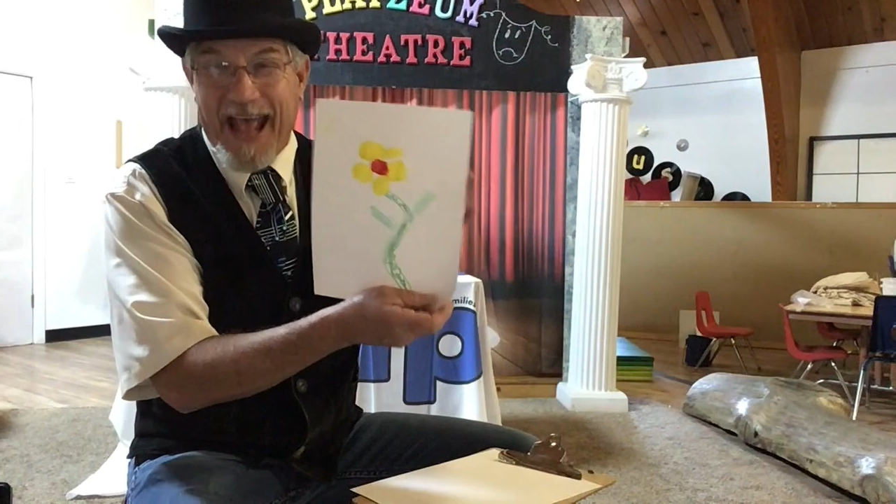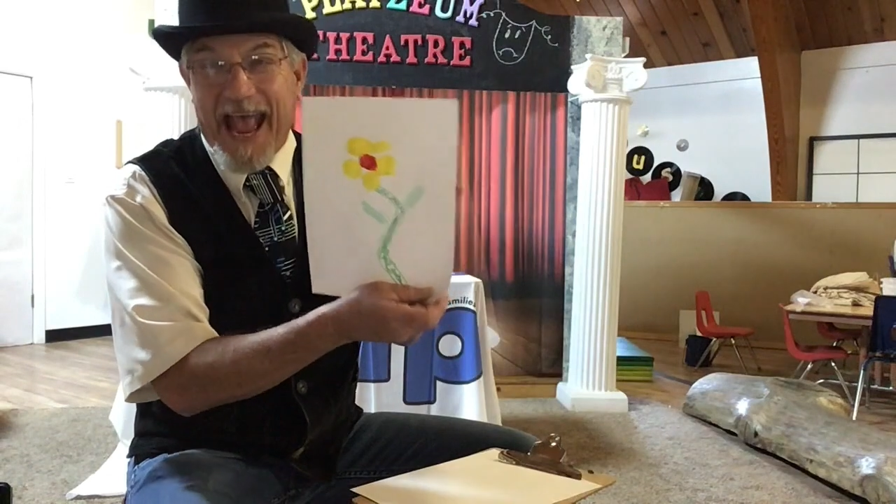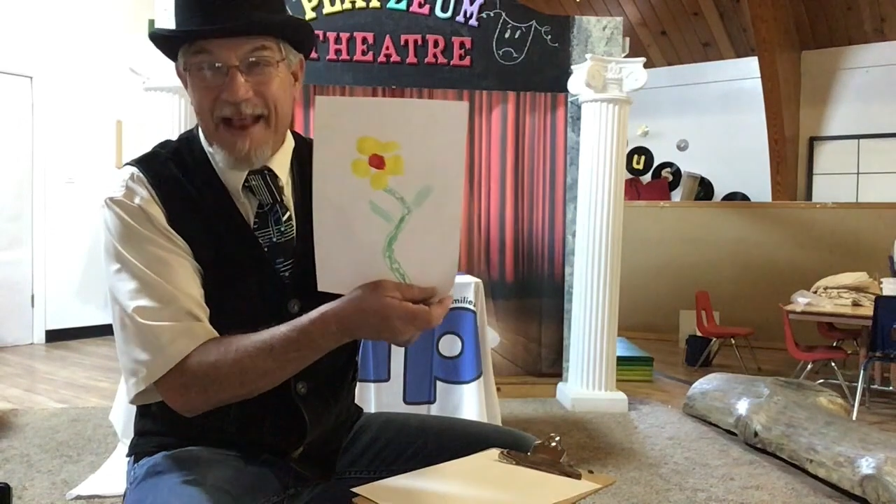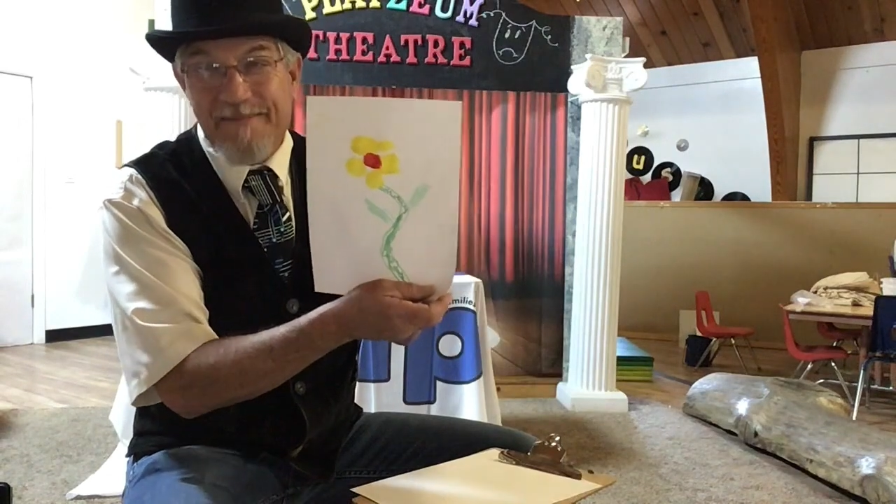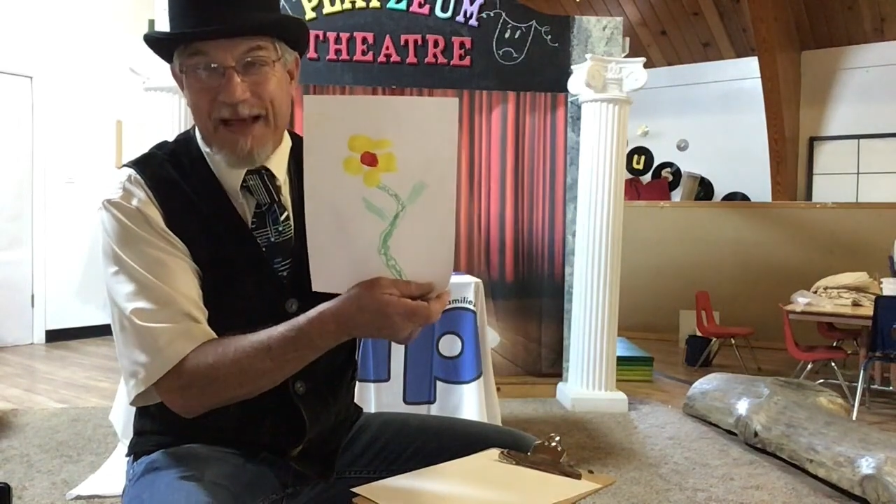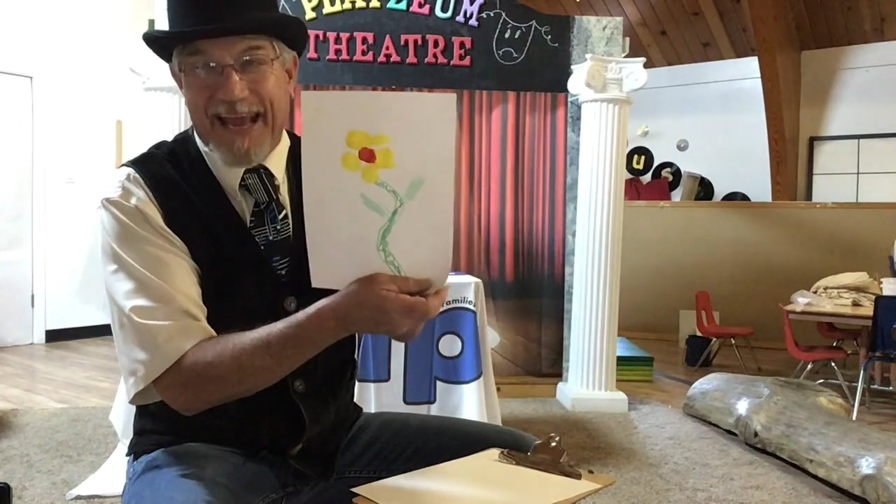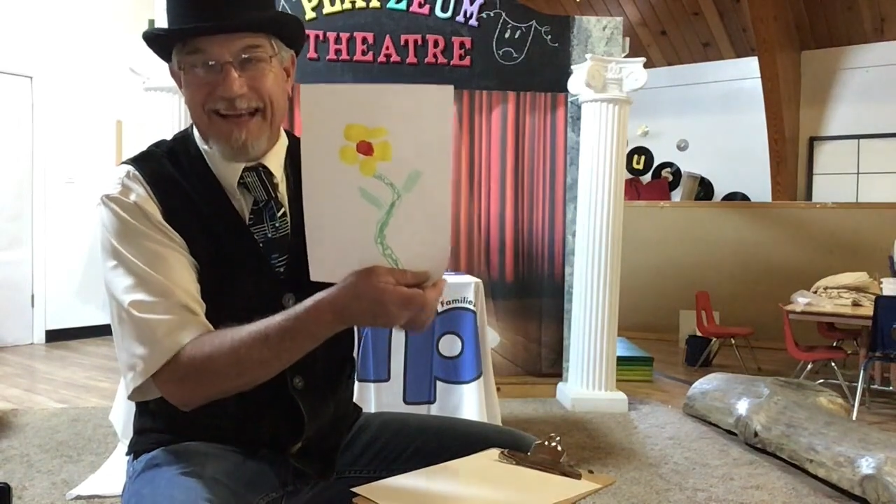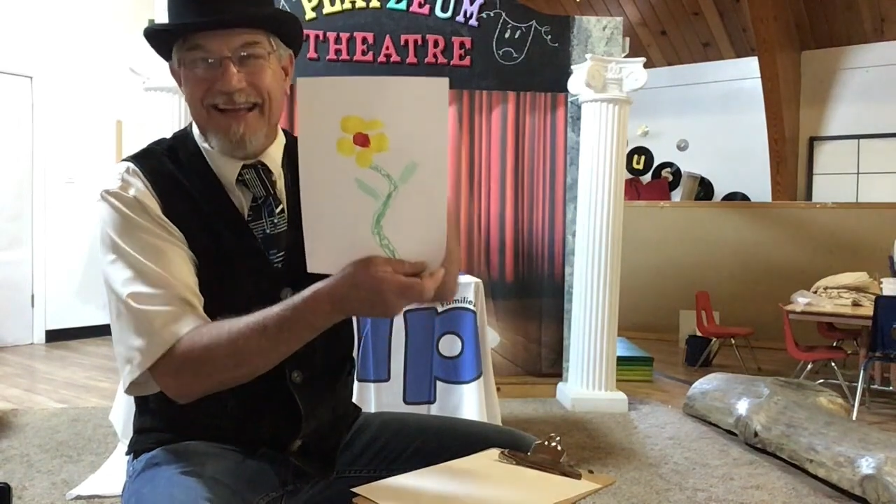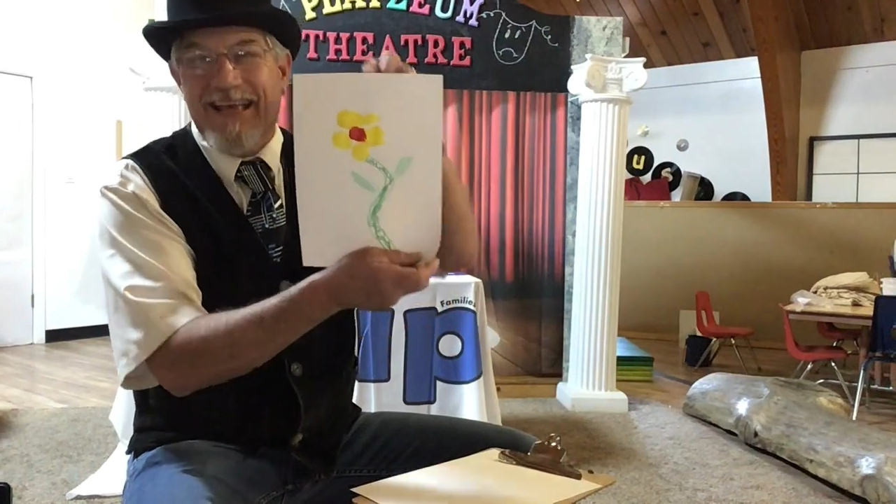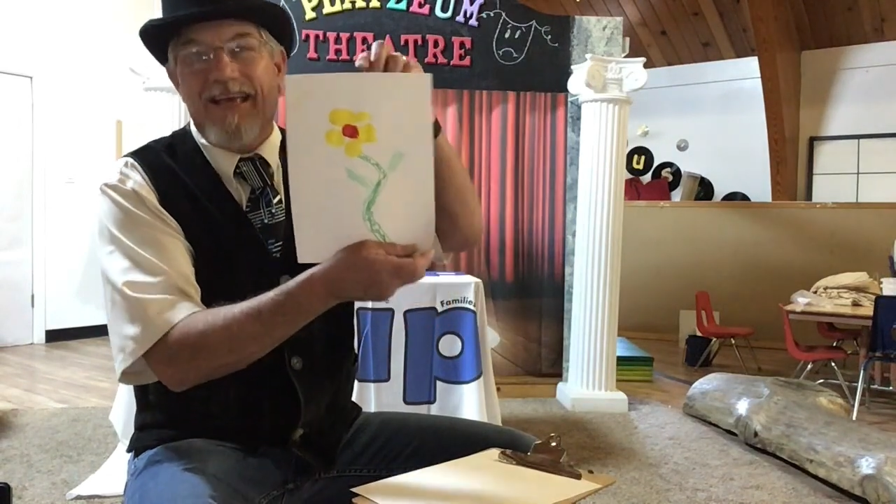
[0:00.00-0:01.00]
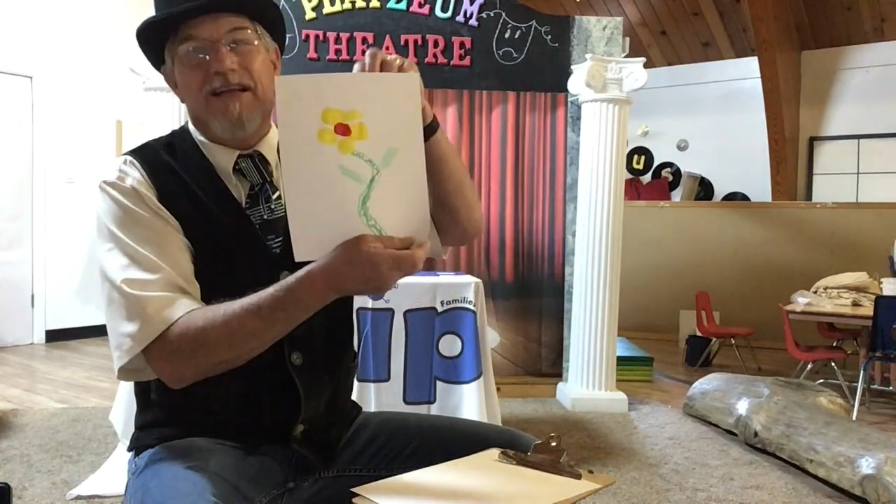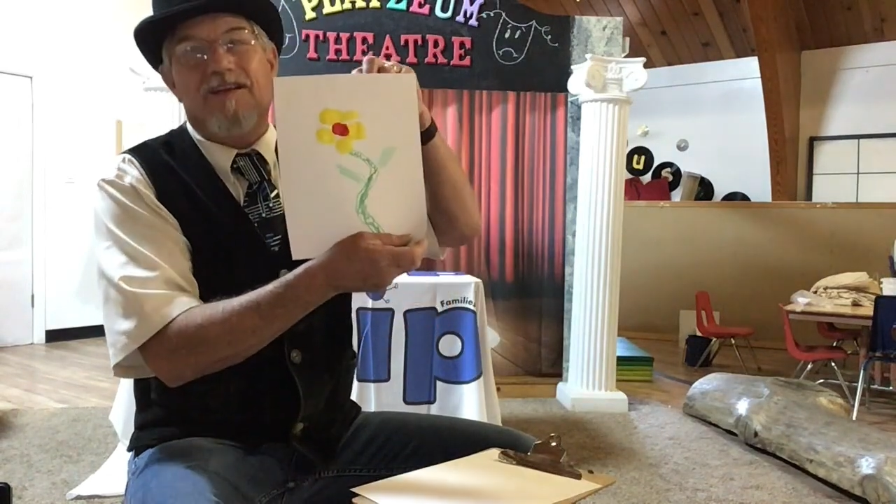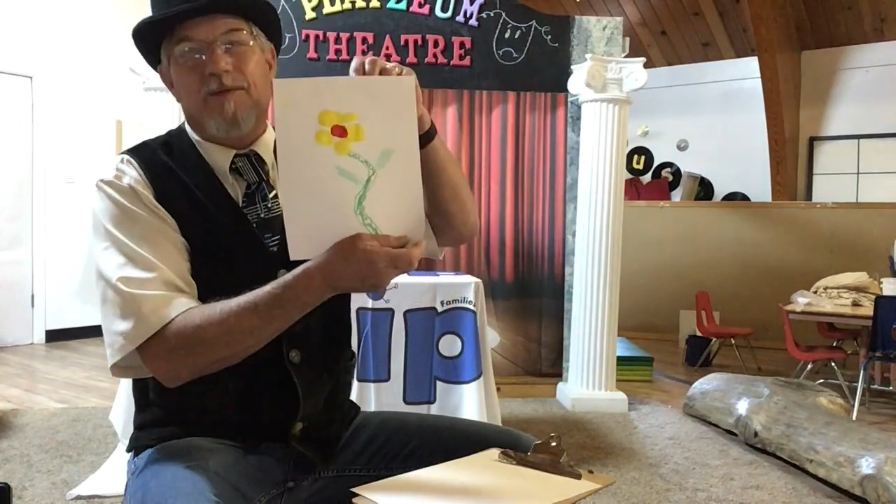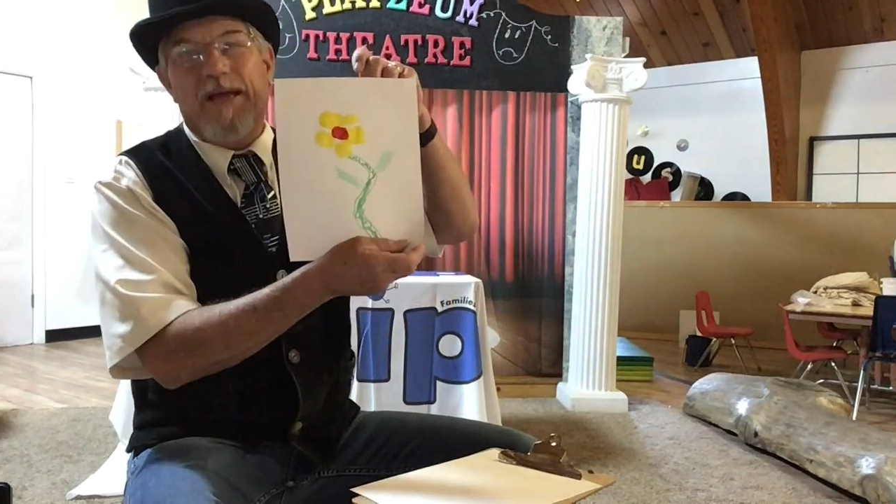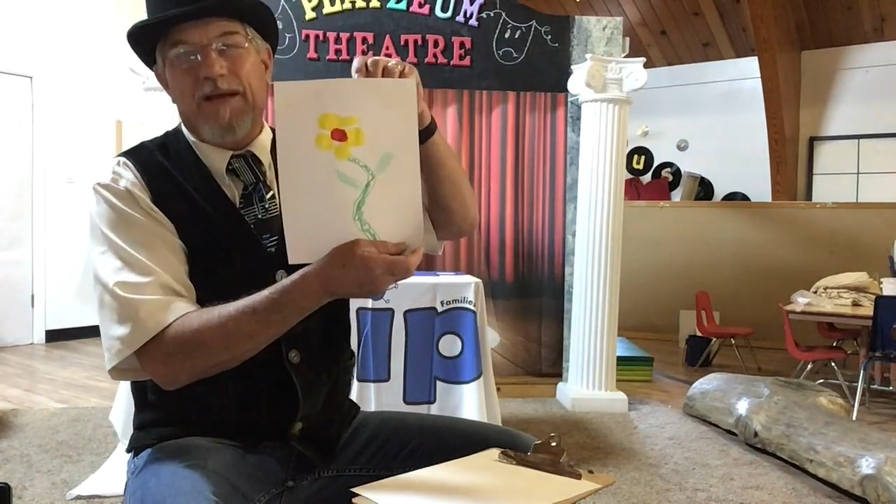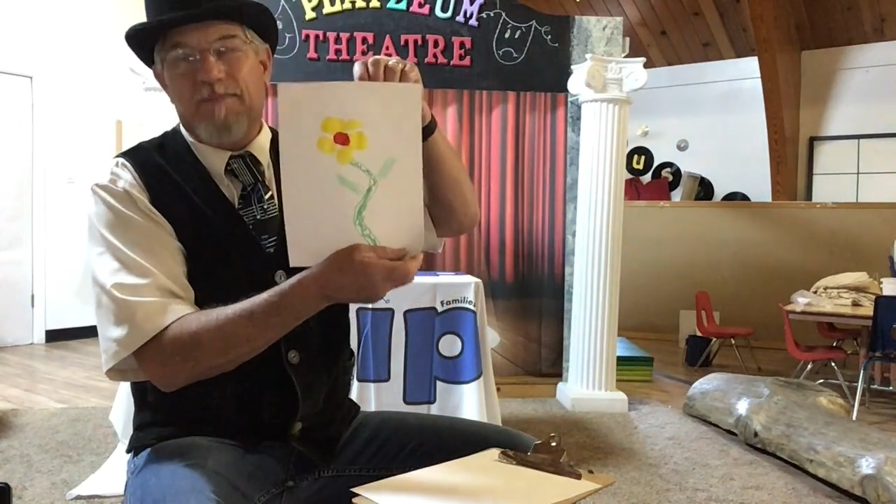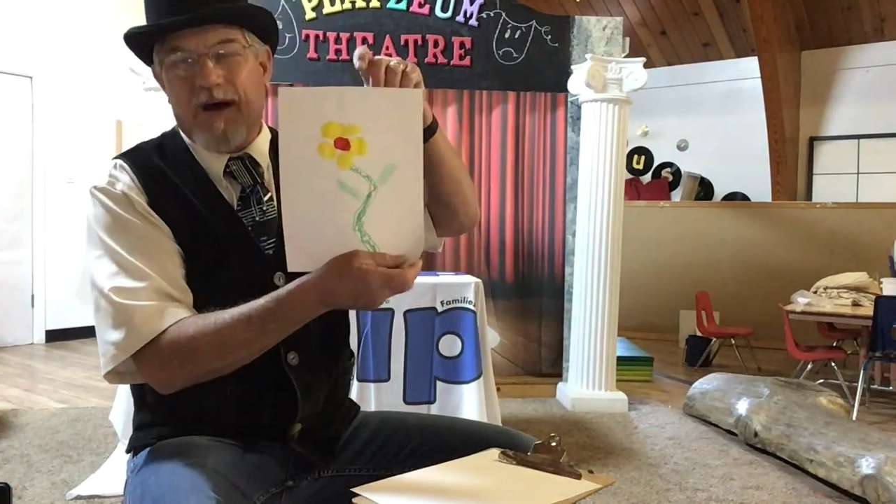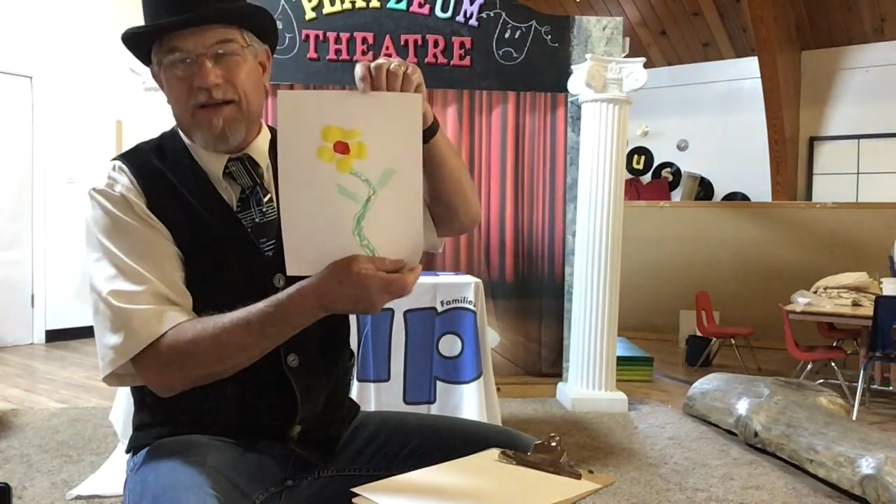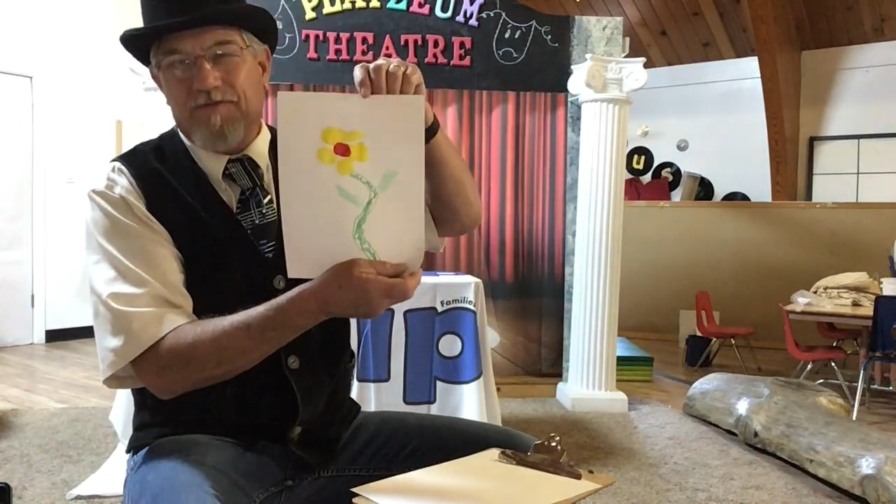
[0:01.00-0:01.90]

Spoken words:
and paint, to make my